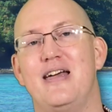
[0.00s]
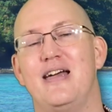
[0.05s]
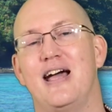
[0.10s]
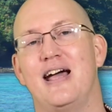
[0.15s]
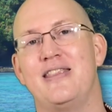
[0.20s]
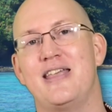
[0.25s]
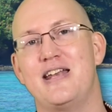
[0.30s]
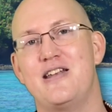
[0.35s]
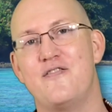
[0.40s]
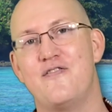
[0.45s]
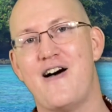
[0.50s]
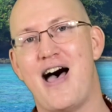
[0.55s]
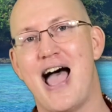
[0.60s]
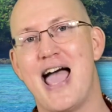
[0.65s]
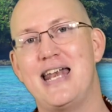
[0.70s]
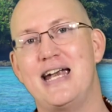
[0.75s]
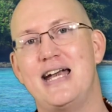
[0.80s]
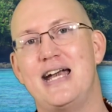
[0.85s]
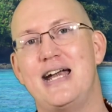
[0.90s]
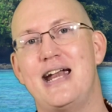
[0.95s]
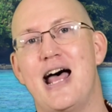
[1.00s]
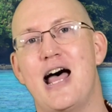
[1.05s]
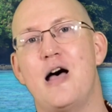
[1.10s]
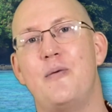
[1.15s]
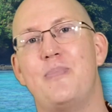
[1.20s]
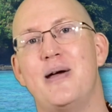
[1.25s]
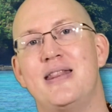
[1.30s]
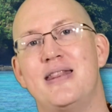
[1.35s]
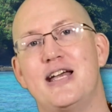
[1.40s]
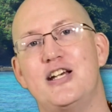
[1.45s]
and they divided it
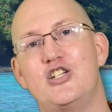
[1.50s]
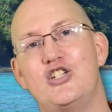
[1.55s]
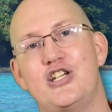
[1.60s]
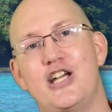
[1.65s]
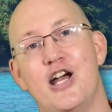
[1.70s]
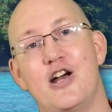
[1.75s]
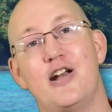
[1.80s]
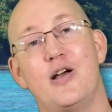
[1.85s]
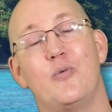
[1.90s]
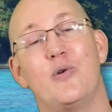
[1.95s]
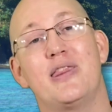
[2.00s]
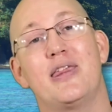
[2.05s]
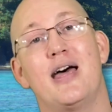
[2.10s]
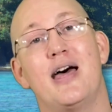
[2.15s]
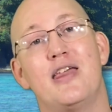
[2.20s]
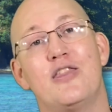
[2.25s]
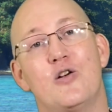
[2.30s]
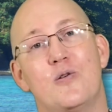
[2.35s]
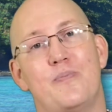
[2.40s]
up and they shared it with other